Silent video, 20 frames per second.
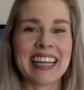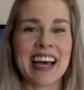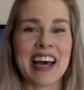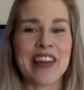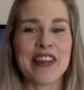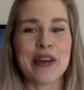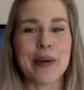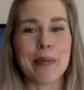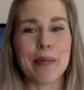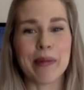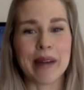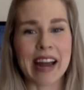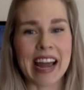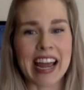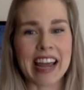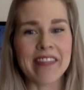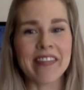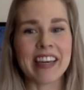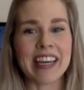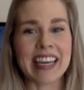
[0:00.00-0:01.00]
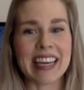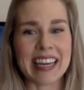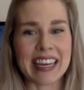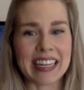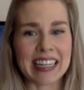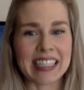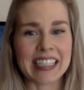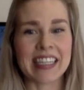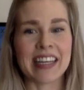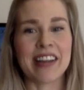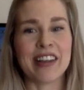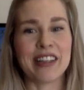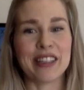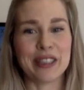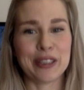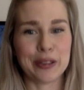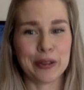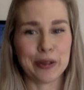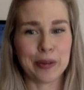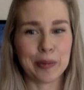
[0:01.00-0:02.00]
the brave eats the
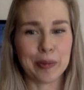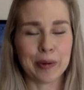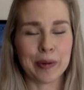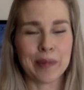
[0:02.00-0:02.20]
soup.